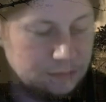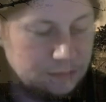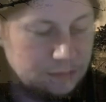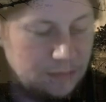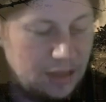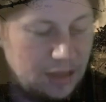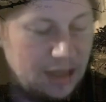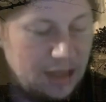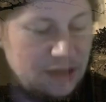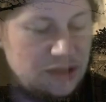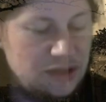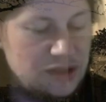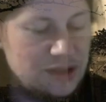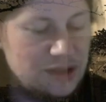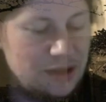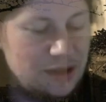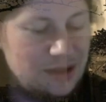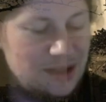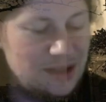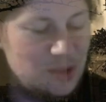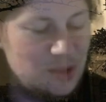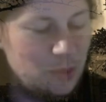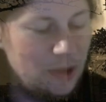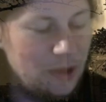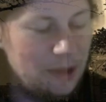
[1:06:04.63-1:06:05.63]
They had decided
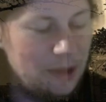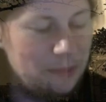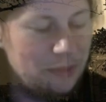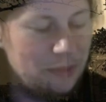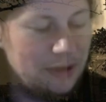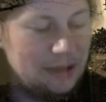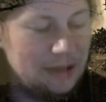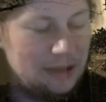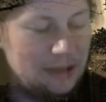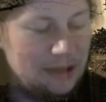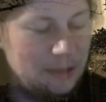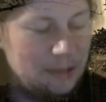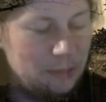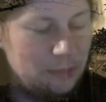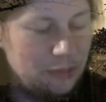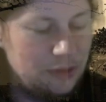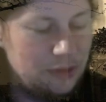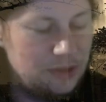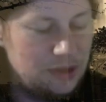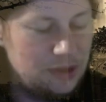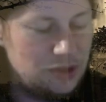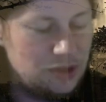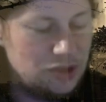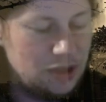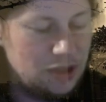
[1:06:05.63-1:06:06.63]
to wear brightly
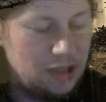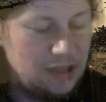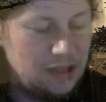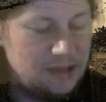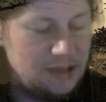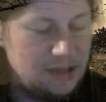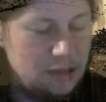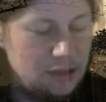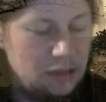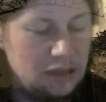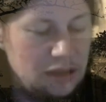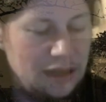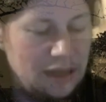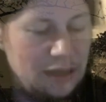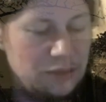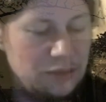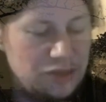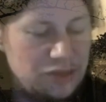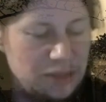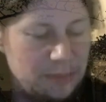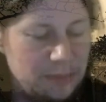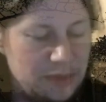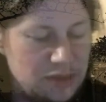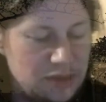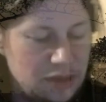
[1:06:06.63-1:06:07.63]
embroidered Chinese silk
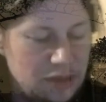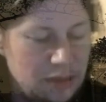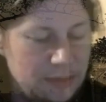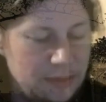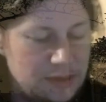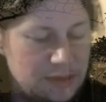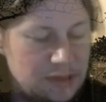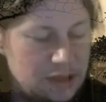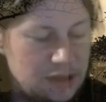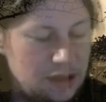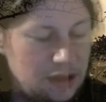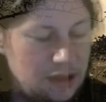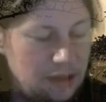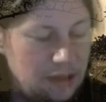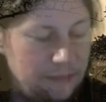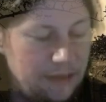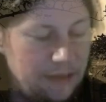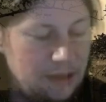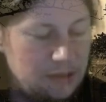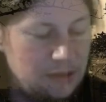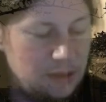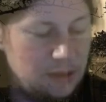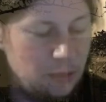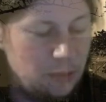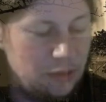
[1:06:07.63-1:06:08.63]
lounging pyjamas that they
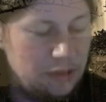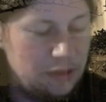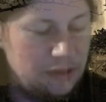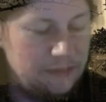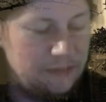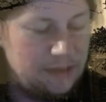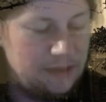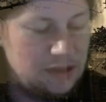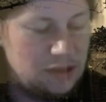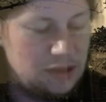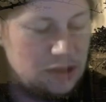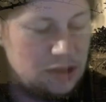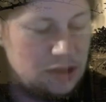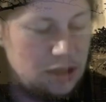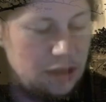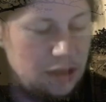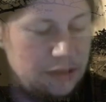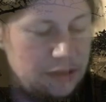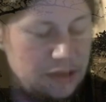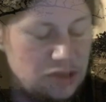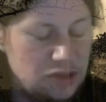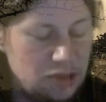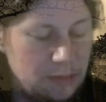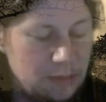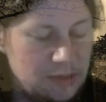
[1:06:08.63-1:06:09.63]
found at one of the vintage
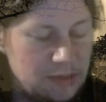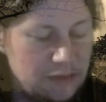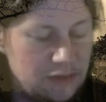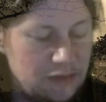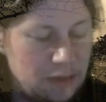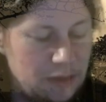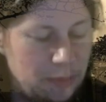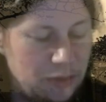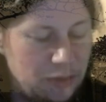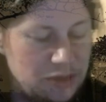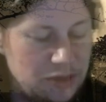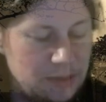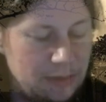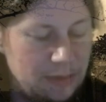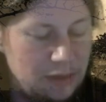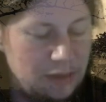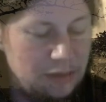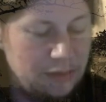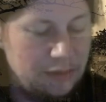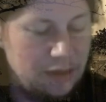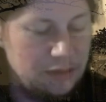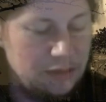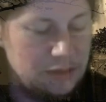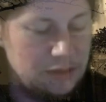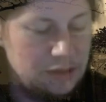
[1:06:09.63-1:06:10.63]
clothing shops off the Portobello Road.